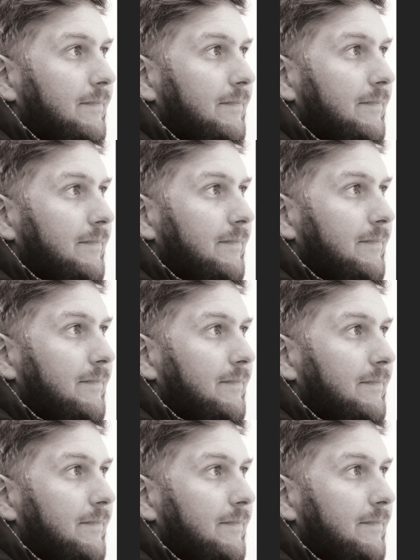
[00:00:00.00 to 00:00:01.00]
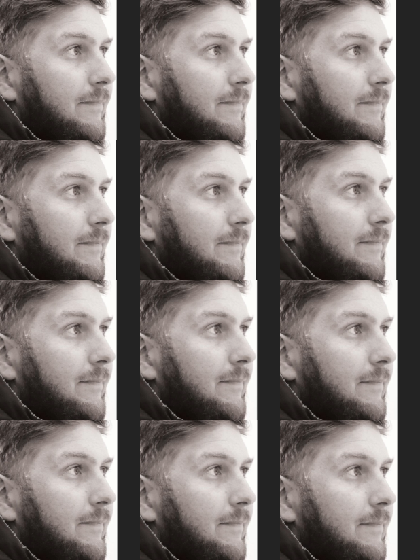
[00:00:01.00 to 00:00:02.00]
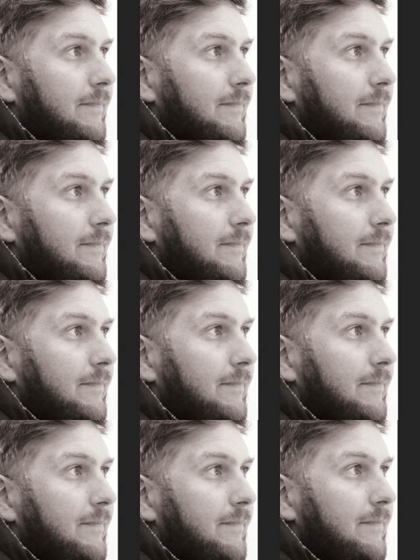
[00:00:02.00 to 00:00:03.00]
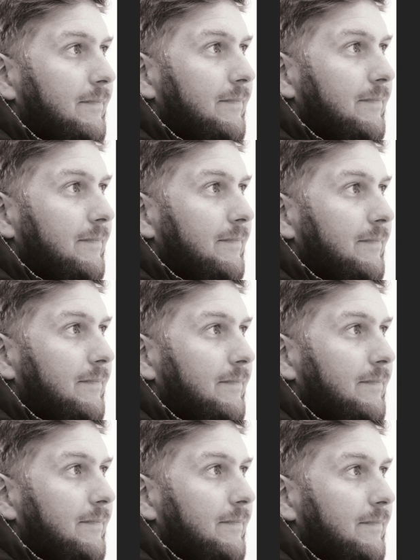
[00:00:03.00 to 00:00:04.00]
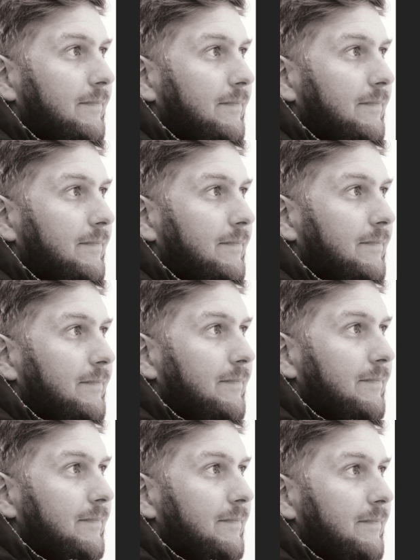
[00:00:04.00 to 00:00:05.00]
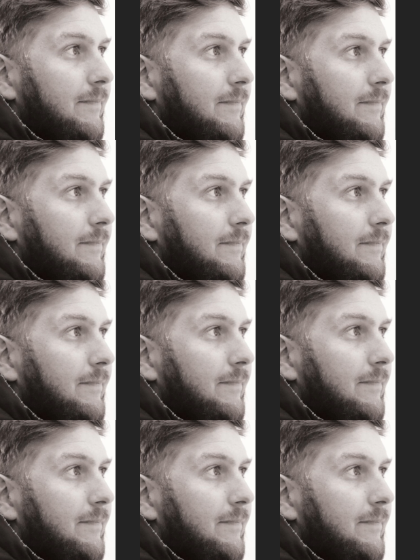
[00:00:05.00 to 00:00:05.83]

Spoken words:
(silence)